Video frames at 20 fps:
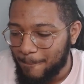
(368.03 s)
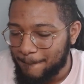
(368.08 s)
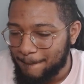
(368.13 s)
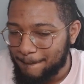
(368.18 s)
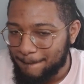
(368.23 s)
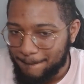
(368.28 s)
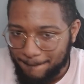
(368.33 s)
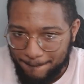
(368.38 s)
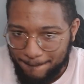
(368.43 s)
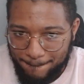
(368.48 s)

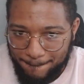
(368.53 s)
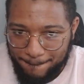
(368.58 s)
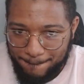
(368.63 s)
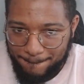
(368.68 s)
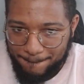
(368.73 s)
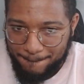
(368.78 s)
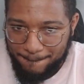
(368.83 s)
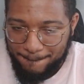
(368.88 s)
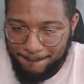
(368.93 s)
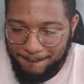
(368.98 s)

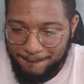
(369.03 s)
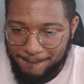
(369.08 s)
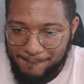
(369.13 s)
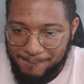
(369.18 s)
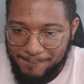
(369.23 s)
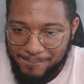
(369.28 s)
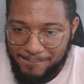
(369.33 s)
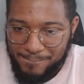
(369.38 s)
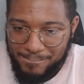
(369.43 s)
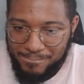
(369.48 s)

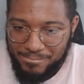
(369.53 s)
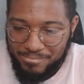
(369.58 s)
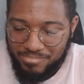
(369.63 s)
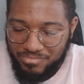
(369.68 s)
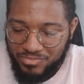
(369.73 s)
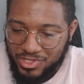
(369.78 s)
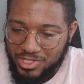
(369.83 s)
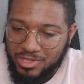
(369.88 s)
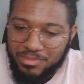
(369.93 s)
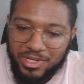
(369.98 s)

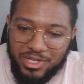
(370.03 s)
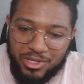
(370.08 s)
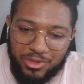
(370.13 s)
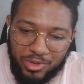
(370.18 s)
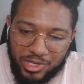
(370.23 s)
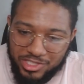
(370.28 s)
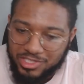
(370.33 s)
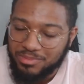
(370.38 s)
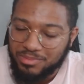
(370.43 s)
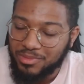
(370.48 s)
There's a big
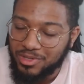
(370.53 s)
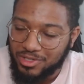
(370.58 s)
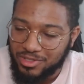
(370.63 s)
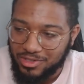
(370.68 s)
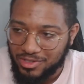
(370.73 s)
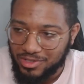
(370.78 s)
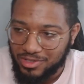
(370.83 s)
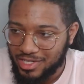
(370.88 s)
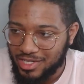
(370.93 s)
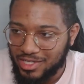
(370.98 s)
question mark
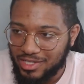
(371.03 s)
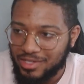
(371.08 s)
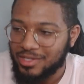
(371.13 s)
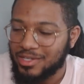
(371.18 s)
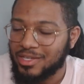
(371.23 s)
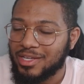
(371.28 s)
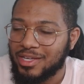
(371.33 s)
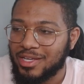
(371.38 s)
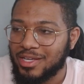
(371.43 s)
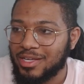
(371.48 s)
on that
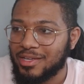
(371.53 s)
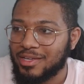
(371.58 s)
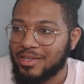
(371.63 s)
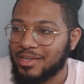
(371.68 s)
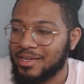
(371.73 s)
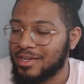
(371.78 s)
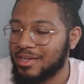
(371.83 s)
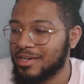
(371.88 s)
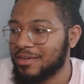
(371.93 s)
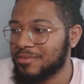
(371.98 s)

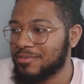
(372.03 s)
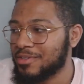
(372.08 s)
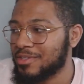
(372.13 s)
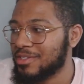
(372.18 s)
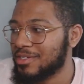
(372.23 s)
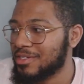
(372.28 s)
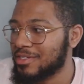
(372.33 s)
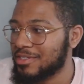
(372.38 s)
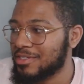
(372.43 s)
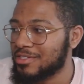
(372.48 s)
and
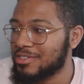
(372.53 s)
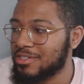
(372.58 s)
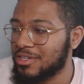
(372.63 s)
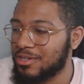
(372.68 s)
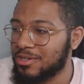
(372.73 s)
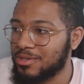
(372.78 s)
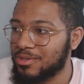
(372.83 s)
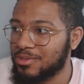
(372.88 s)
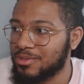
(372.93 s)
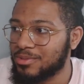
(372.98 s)
everything.
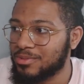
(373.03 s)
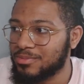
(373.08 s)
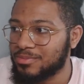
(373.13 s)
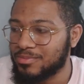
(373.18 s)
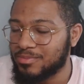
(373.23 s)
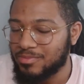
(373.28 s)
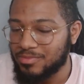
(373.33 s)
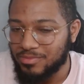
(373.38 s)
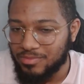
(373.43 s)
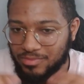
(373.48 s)
So
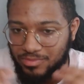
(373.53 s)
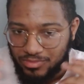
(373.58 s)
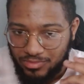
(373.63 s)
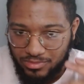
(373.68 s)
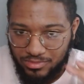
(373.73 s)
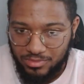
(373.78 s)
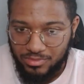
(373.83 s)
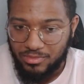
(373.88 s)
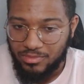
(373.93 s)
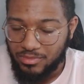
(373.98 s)

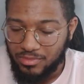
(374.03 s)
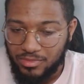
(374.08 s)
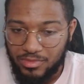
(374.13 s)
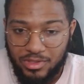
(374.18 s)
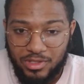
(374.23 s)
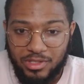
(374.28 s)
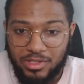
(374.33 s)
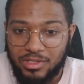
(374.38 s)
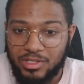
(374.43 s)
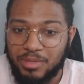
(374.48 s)

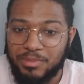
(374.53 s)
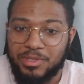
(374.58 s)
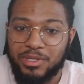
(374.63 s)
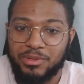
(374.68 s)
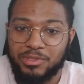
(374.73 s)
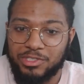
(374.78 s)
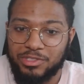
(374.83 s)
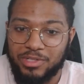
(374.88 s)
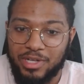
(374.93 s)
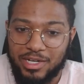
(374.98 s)
let me know
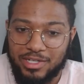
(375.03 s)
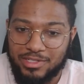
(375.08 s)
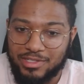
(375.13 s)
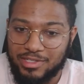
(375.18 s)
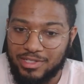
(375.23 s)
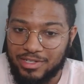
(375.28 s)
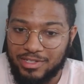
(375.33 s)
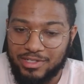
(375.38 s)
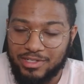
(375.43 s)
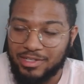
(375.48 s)
what you guys
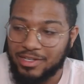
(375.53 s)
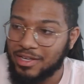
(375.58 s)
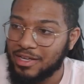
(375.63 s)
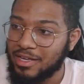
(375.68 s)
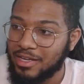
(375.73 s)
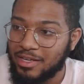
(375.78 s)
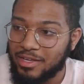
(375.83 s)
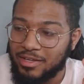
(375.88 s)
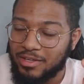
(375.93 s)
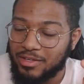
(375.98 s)
think.
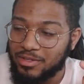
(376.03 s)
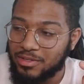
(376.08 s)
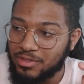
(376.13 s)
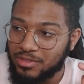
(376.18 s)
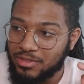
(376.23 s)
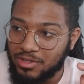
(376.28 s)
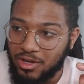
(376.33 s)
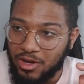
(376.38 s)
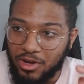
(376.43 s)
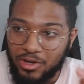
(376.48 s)

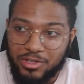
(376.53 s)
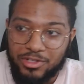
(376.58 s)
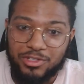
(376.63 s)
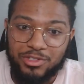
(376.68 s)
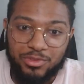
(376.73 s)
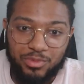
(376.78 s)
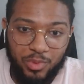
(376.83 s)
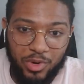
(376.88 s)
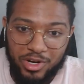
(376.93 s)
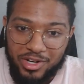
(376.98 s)
Are
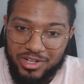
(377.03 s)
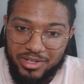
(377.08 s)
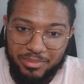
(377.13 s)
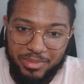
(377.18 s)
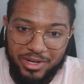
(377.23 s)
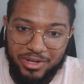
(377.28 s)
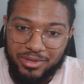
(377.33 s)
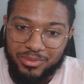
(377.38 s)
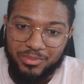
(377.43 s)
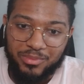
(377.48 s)
you worried
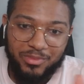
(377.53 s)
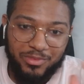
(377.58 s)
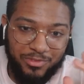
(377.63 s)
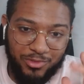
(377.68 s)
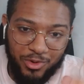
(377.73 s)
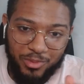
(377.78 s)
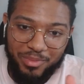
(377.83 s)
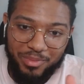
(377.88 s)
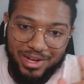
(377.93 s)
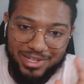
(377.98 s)
about a
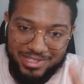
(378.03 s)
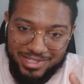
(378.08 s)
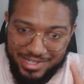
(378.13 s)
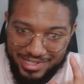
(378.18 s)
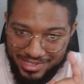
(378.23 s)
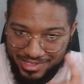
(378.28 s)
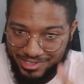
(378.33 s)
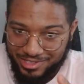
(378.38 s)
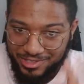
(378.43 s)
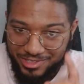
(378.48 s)
robot
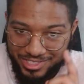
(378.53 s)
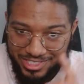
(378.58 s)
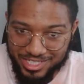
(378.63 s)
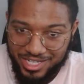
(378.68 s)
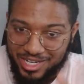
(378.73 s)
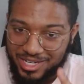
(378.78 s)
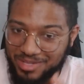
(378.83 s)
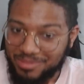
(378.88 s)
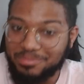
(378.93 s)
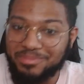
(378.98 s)
taking your
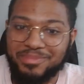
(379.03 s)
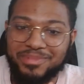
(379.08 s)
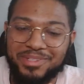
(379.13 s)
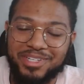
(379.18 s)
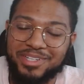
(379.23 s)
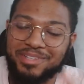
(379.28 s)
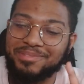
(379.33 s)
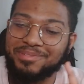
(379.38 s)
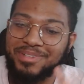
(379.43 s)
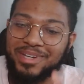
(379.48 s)
job?
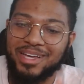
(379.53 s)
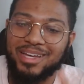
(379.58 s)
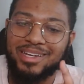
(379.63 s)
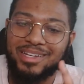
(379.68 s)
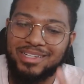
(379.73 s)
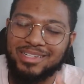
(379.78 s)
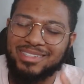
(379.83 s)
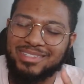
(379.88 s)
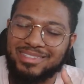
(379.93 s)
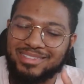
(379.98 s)
If
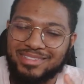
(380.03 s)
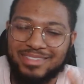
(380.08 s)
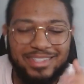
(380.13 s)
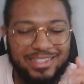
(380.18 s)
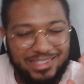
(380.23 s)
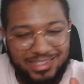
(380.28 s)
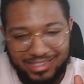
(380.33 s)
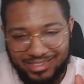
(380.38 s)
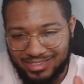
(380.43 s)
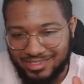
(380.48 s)
not,
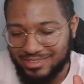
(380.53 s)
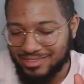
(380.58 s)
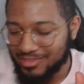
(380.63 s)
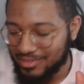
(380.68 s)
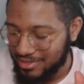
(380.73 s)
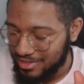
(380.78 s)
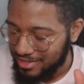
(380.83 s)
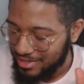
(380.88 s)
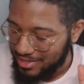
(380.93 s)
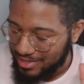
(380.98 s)
then
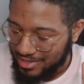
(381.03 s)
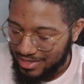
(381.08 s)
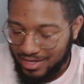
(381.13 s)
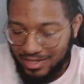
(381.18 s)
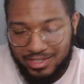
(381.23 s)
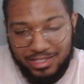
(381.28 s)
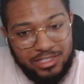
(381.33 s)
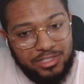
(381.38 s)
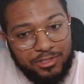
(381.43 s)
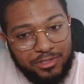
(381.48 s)
I
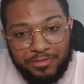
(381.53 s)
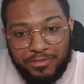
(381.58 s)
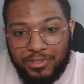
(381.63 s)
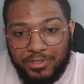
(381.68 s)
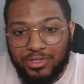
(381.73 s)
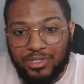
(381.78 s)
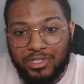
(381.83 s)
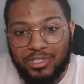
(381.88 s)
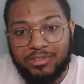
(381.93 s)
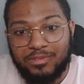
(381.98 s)
guess you feel
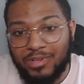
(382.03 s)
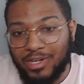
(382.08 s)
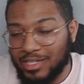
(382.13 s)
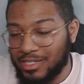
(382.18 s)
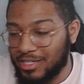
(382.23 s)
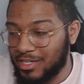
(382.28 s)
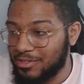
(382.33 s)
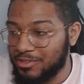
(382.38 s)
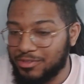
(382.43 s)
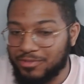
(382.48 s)
good right
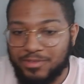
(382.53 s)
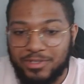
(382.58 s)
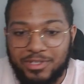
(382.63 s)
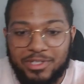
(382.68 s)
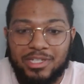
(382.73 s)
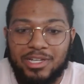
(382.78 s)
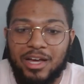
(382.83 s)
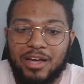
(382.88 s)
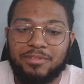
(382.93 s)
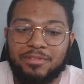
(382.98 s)
now. You're really
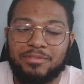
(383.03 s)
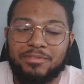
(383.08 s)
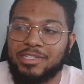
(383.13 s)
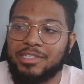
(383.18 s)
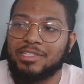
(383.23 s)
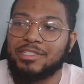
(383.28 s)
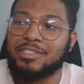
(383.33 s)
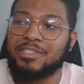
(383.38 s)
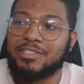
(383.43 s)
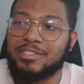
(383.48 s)
confident
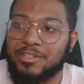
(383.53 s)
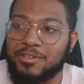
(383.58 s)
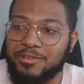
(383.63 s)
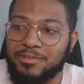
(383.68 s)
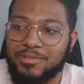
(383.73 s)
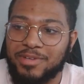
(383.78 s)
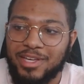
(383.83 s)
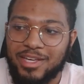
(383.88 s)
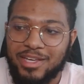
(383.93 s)
in yourself